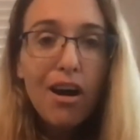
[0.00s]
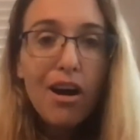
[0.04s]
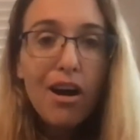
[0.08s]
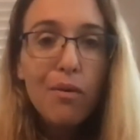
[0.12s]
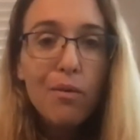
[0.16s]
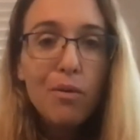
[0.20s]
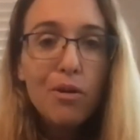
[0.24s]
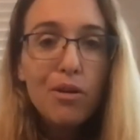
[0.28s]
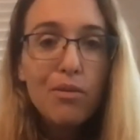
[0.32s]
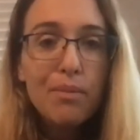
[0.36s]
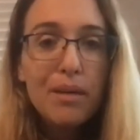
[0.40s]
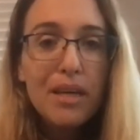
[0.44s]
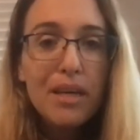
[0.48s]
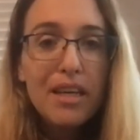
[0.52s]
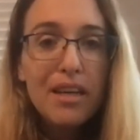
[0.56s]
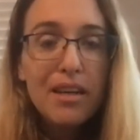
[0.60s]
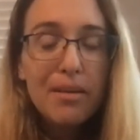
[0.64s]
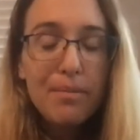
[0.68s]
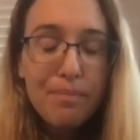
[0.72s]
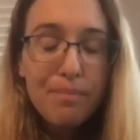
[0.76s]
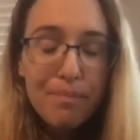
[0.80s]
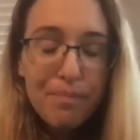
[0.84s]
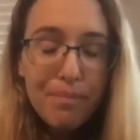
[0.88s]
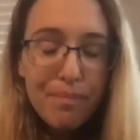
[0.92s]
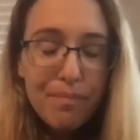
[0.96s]
would
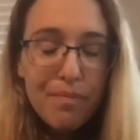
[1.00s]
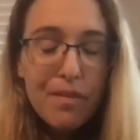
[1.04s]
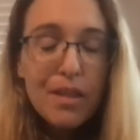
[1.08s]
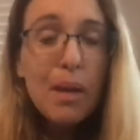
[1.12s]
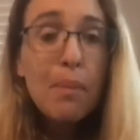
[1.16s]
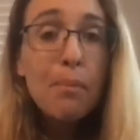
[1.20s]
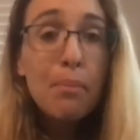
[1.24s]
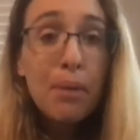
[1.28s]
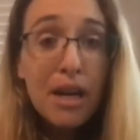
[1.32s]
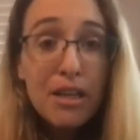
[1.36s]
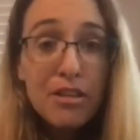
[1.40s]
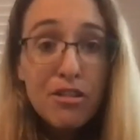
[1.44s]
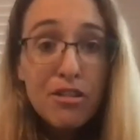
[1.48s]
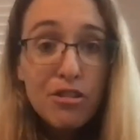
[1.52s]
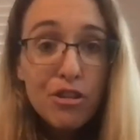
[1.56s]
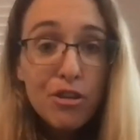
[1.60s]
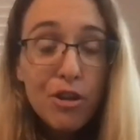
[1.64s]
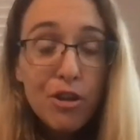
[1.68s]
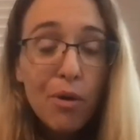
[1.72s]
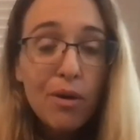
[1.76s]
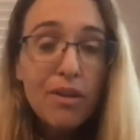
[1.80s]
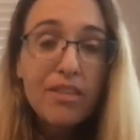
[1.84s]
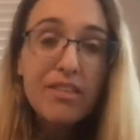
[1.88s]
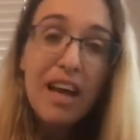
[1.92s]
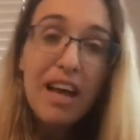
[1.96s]
be pressed to
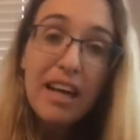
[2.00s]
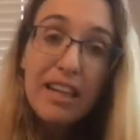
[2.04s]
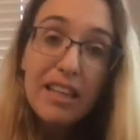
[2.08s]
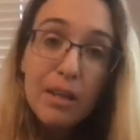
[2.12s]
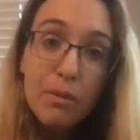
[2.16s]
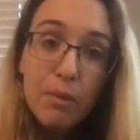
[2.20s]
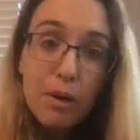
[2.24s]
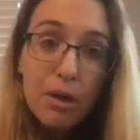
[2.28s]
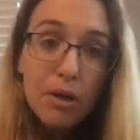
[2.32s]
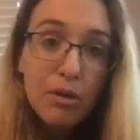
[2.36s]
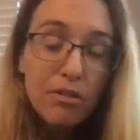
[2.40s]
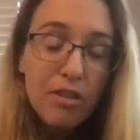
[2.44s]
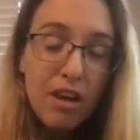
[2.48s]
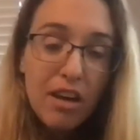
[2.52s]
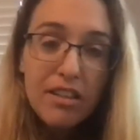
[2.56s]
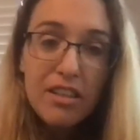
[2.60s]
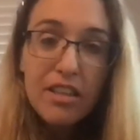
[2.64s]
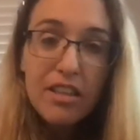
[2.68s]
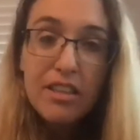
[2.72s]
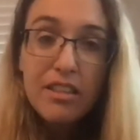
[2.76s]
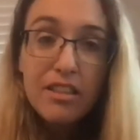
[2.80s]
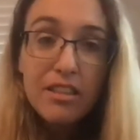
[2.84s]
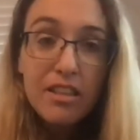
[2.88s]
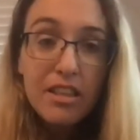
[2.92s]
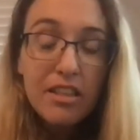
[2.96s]
know exactly what goes
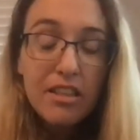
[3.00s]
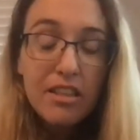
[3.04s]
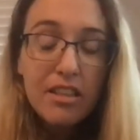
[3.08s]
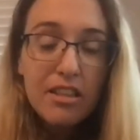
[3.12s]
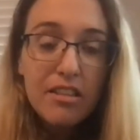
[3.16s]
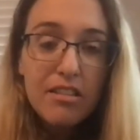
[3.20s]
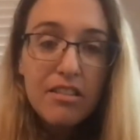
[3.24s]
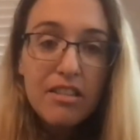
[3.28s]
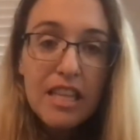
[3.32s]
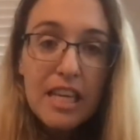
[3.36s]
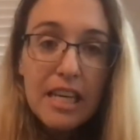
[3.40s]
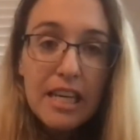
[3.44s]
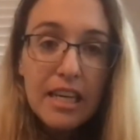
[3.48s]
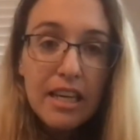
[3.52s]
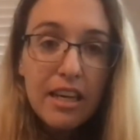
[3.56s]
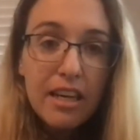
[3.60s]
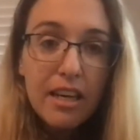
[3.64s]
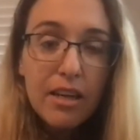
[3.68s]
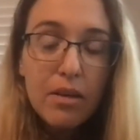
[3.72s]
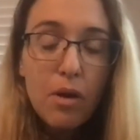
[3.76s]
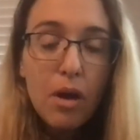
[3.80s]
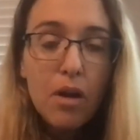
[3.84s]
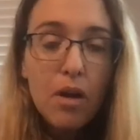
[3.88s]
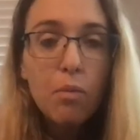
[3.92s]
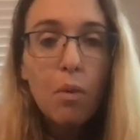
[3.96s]
on into this thinking
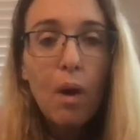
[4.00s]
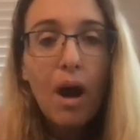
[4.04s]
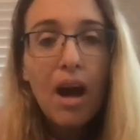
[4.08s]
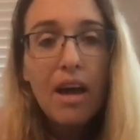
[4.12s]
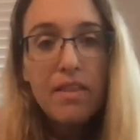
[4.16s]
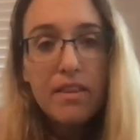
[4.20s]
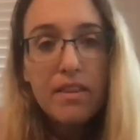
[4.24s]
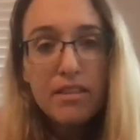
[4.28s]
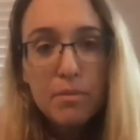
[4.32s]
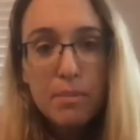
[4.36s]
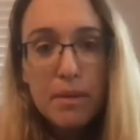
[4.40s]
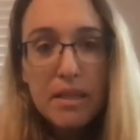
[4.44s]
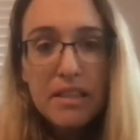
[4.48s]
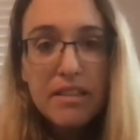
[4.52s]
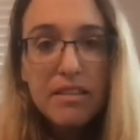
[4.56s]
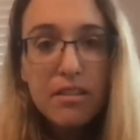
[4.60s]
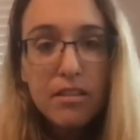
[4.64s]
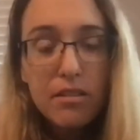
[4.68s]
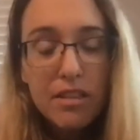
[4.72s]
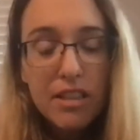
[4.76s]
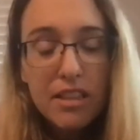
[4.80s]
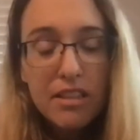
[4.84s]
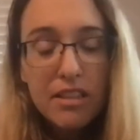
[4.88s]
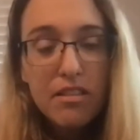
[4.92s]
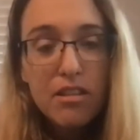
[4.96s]
and why this
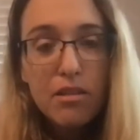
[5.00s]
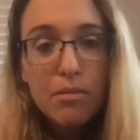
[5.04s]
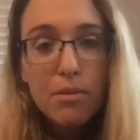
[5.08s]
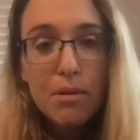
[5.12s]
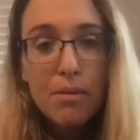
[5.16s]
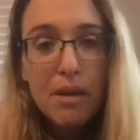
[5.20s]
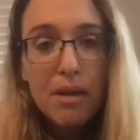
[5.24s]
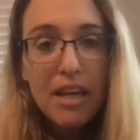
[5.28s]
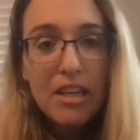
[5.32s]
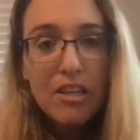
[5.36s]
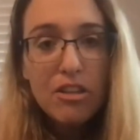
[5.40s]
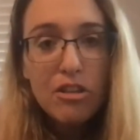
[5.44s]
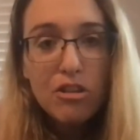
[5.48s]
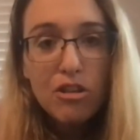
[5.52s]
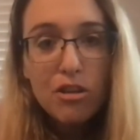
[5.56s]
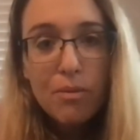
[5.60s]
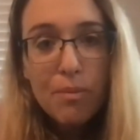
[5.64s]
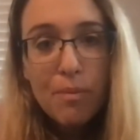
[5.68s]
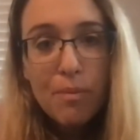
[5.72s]
species needs to be managed.